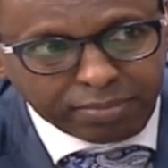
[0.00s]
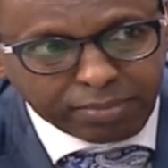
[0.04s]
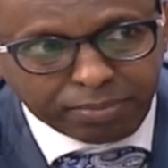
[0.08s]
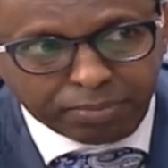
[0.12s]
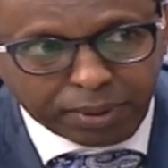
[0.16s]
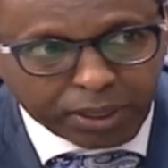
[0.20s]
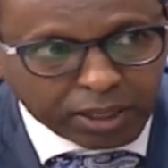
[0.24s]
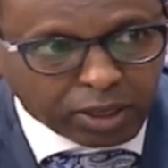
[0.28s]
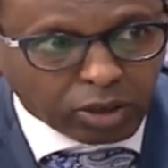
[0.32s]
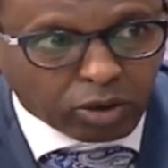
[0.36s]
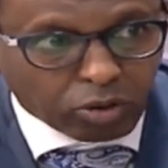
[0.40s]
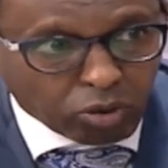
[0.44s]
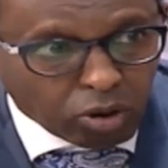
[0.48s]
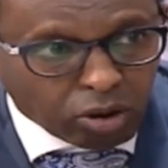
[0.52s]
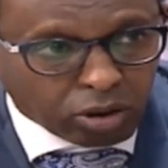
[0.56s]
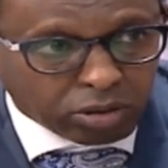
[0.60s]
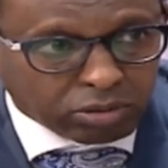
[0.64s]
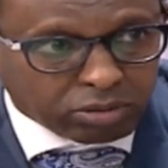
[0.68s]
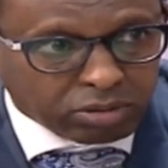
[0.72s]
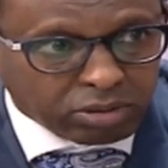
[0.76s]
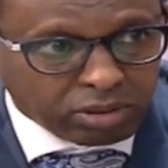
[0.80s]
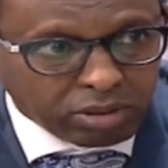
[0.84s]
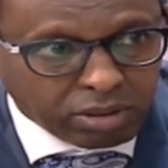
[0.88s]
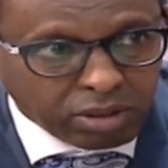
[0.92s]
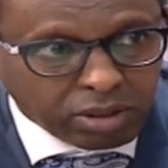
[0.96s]
been in
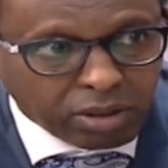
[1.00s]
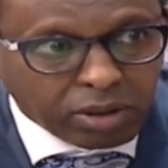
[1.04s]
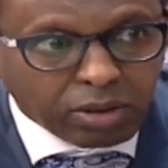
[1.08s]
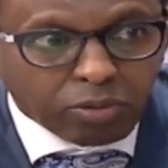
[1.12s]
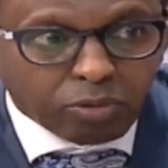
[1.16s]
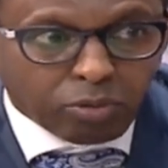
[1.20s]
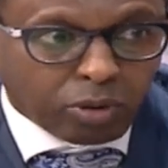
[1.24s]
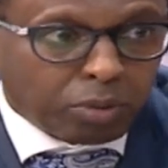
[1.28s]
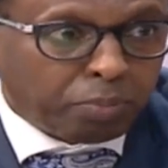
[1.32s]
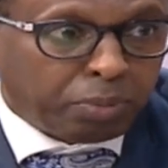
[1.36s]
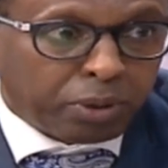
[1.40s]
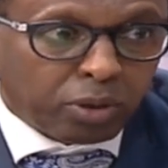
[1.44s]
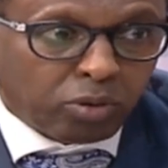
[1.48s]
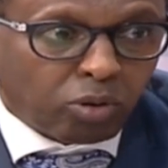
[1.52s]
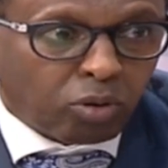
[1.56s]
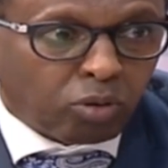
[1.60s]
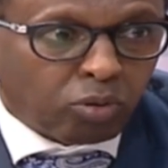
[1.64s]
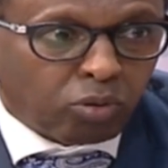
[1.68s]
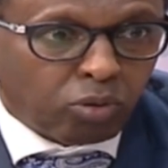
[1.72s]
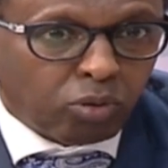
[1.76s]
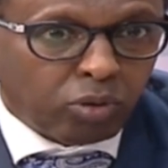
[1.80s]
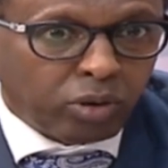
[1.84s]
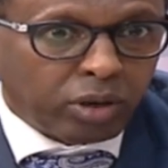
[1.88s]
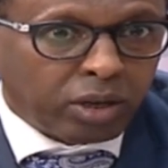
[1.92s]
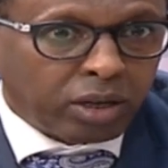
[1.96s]
court will be
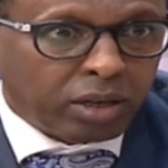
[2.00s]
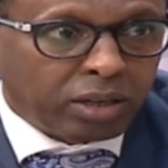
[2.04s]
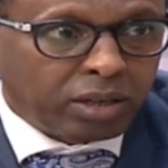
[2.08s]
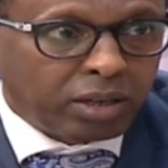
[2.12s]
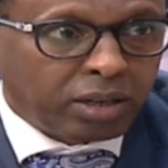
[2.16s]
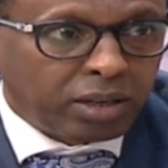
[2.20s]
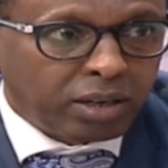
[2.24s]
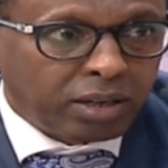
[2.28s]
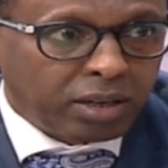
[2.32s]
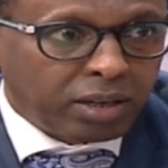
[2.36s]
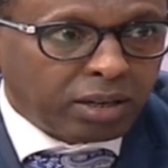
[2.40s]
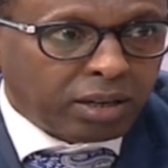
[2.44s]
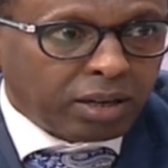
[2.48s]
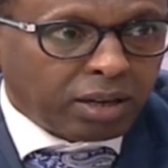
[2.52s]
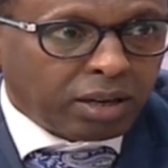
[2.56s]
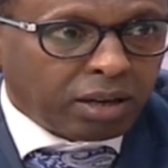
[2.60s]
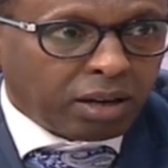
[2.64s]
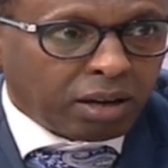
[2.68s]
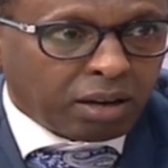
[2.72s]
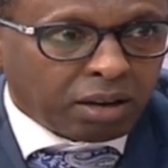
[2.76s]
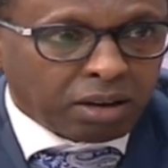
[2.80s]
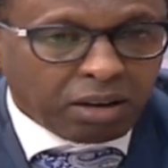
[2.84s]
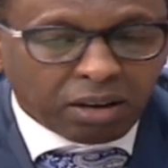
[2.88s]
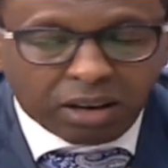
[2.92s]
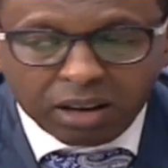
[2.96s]
concluded
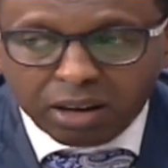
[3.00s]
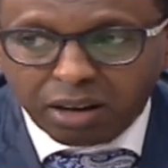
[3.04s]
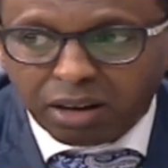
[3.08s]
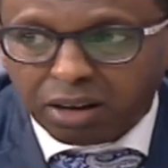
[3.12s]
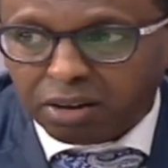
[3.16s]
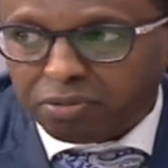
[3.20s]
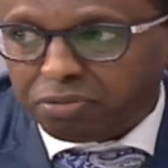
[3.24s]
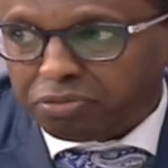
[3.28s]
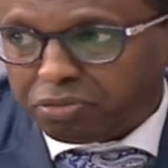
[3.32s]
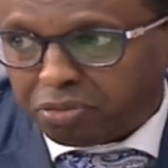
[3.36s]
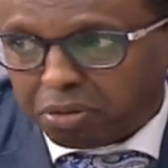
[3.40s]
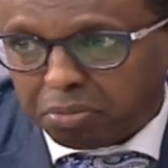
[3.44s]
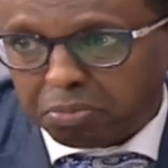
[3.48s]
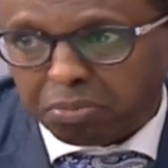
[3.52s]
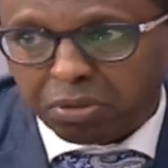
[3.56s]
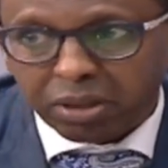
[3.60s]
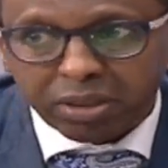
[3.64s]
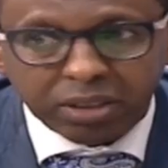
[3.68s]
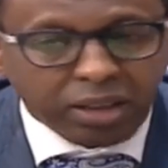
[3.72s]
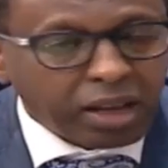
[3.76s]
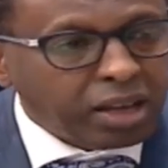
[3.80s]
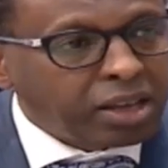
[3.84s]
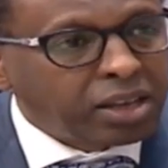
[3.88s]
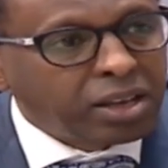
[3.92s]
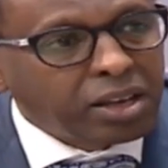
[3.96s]
and uh, from
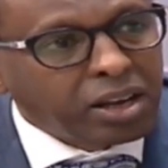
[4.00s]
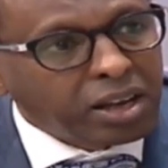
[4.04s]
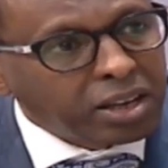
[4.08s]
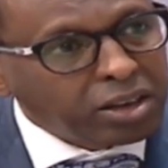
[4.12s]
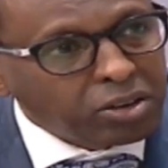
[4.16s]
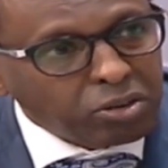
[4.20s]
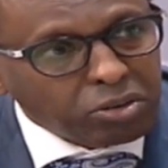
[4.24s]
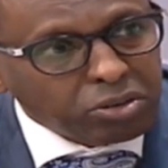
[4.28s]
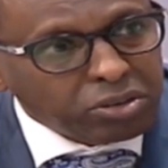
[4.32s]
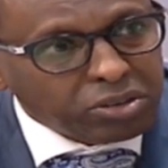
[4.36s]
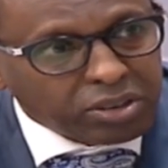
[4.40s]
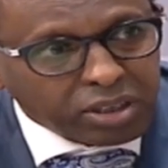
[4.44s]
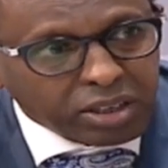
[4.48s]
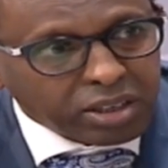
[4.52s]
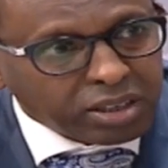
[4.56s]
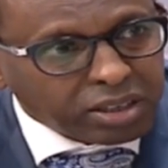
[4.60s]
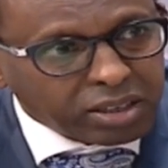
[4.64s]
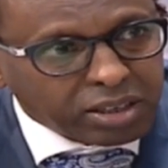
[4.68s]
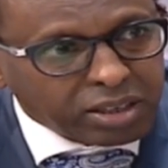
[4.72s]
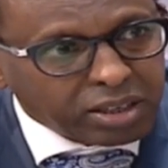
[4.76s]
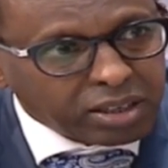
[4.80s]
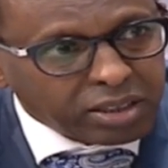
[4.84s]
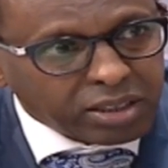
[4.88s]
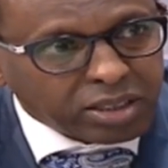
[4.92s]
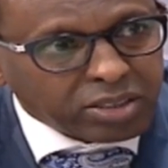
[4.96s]
what I hear, I don't
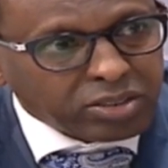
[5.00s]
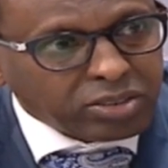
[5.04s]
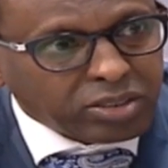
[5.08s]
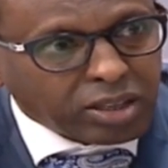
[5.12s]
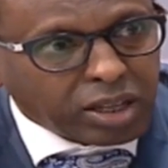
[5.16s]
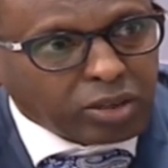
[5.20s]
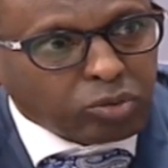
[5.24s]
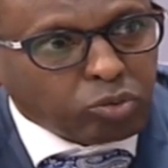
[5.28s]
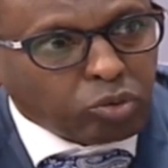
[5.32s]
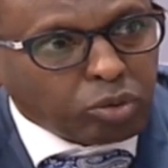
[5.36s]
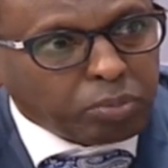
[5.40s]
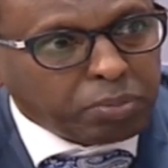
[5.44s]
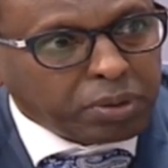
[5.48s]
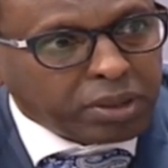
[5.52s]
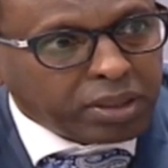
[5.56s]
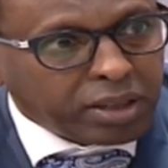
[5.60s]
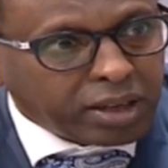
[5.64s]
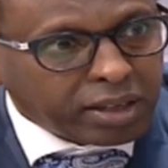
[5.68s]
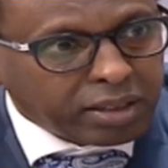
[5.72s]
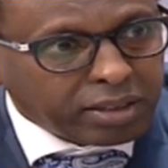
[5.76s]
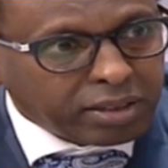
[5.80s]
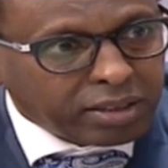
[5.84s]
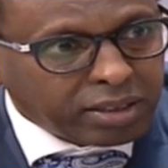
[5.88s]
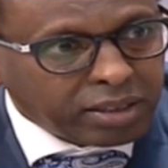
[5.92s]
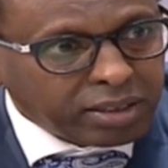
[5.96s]
think the result will be
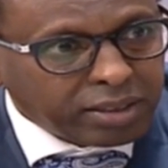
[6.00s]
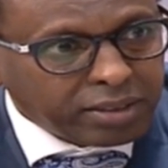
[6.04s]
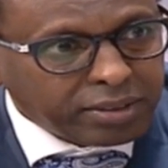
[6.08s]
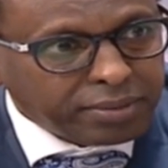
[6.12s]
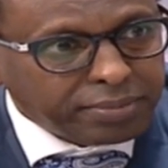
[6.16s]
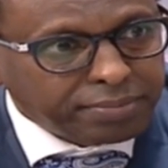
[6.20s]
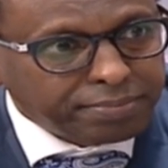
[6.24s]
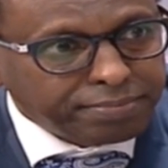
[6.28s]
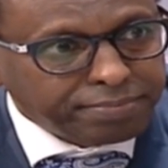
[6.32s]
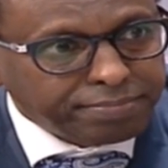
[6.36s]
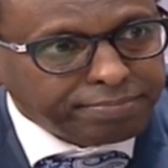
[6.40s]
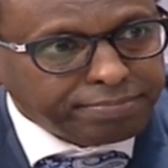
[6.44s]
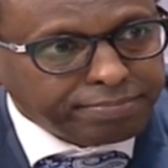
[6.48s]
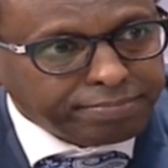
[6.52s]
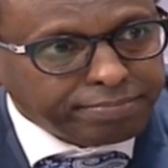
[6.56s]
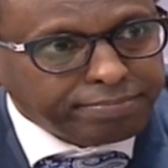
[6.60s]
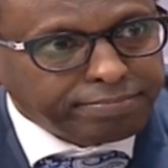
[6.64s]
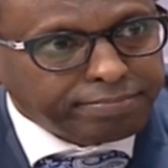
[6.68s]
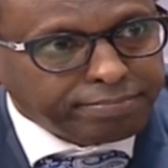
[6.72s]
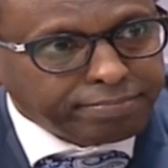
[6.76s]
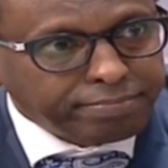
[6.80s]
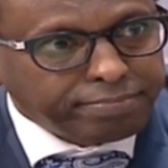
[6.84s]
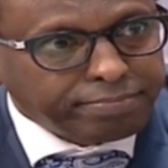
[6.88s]
that. The